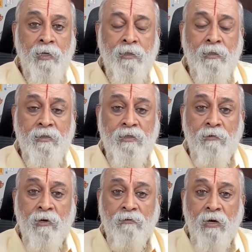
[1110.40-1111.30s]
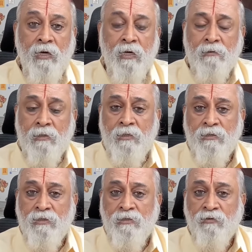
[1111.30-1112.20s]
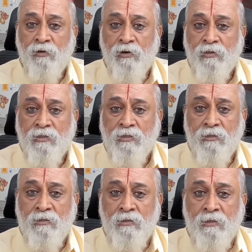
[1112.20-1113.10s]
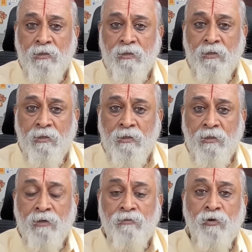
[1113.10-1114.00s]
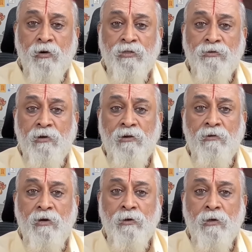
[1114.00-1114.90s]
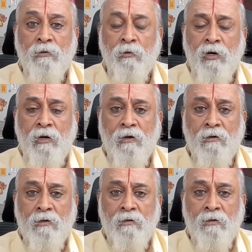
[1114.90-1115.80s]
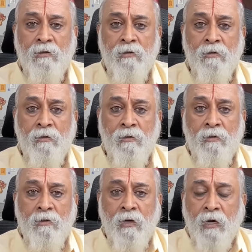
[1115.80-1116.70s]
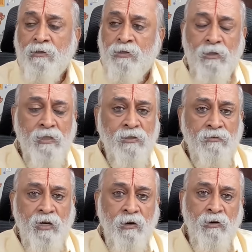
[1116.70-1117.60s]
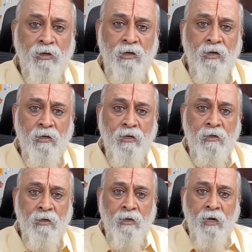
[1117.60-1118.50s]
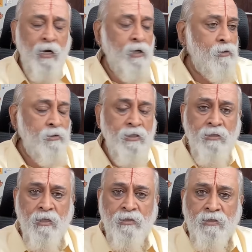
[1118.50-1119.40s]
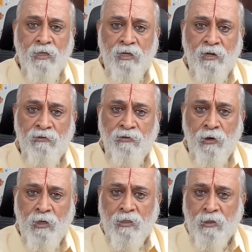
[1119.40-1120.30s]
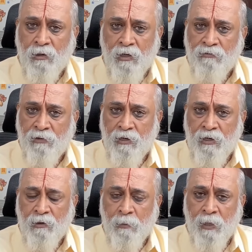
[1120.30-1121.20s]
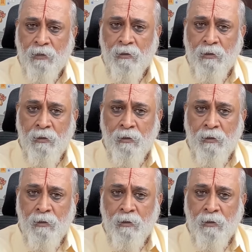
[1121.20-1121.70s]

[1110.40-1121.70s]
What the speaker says: Ananda said, where will I get? This is the forest. In forest, where will you get water? And today is a very hot day. I don't think there is any rivulet or river nearby.